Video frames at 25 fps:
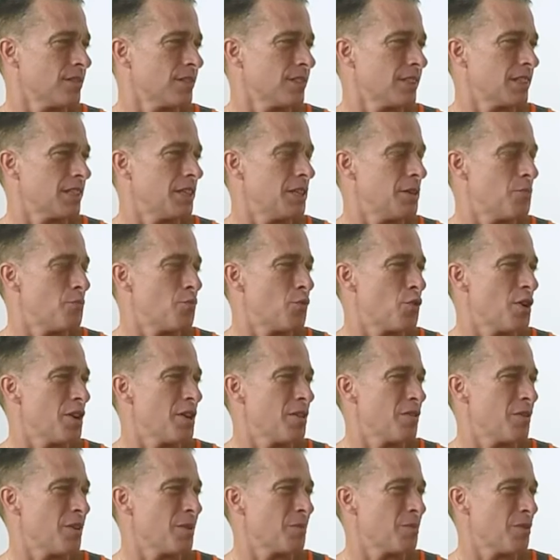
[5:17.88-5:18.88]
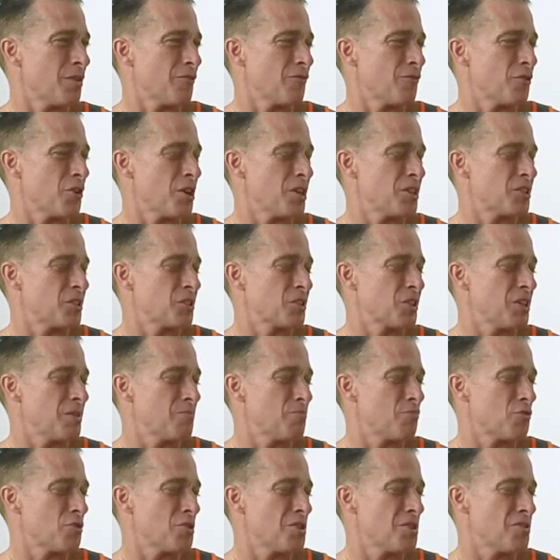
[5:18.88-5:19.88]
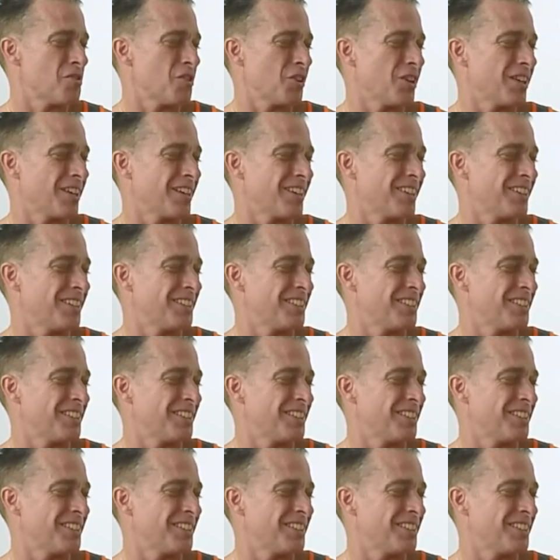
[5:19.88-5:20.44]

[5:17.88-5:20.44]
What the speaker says: Keep breathing, my friends, keep breathing.